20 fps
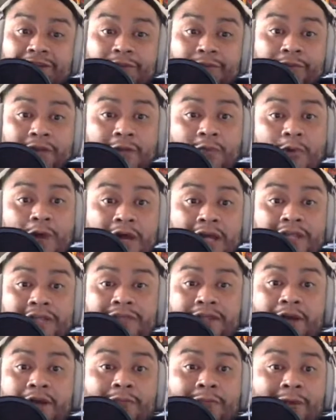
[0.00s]
the rewinds
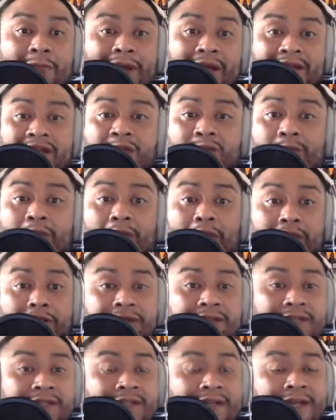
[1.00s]
on my man
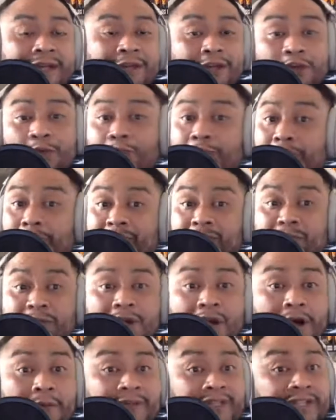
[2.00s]
Sparks. You promised me
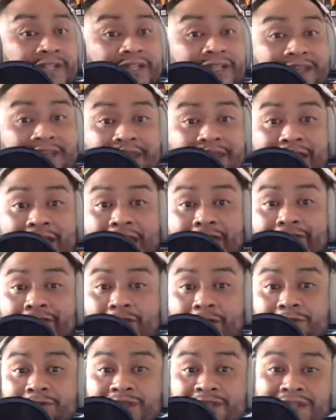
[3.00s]
comics. He did the
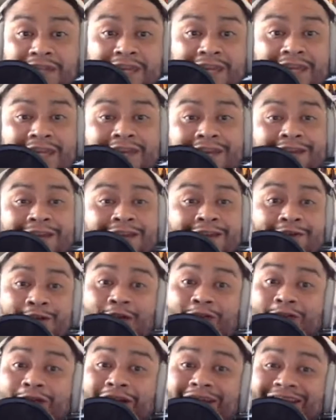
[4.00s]
FOC. Don't
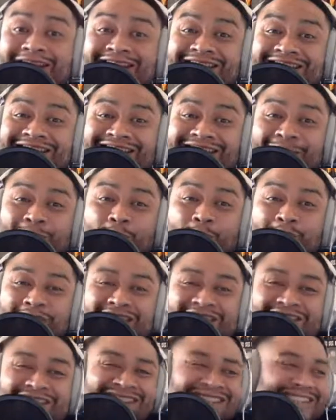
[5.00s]
forget to
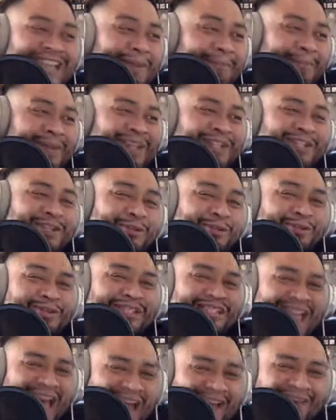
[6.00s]
step into
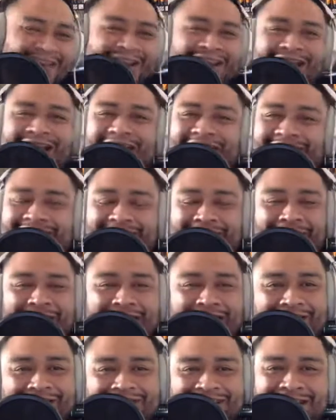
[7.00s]
Saturday. I got a little
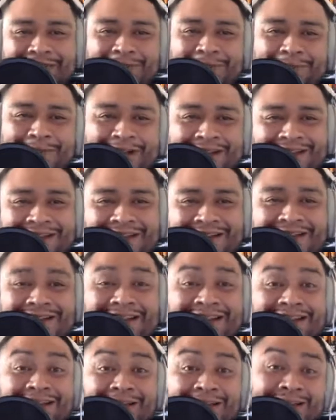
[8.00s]
half stepping right there.
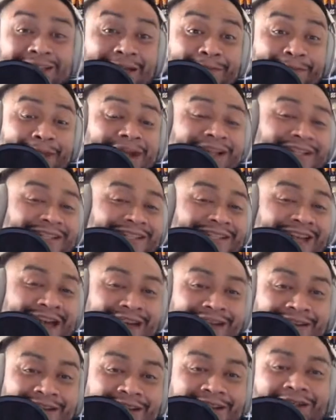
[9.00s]
Step back to
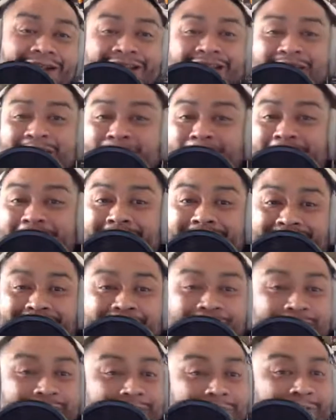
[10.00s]
Saturday. You got the Spine Ticks
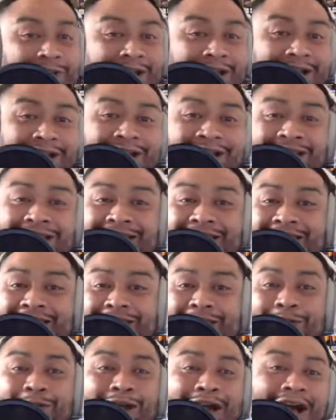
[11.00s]
rewind.
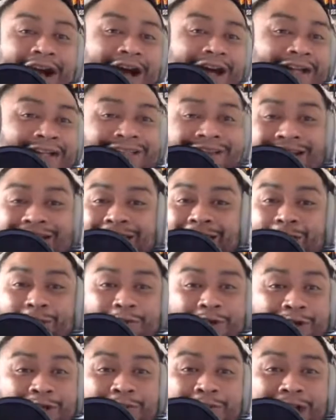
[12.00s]
You got what
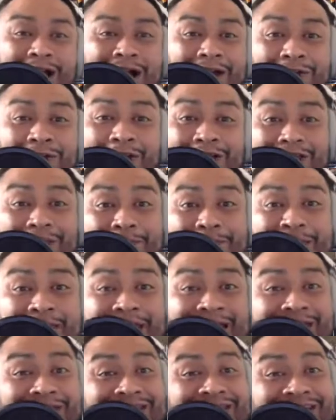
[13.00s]
do you got? You got the
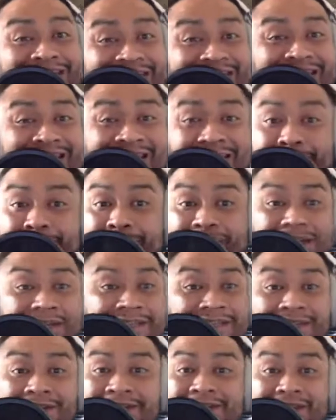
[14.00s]
BLCC, the biggest
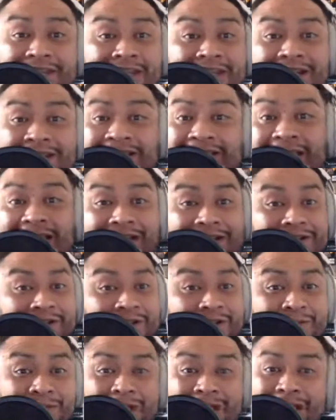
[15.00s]
little city
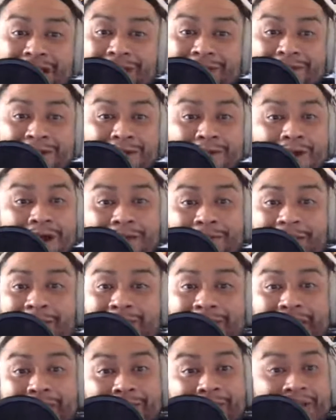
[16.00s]
collectors, man. I mean, you got my
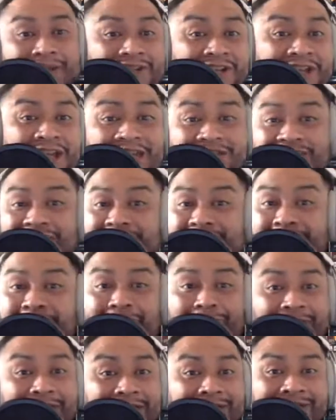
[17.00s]
man Raging Cajun
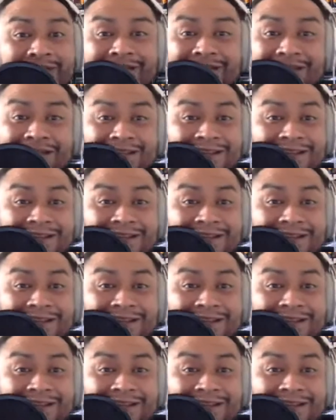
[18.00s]
Comics.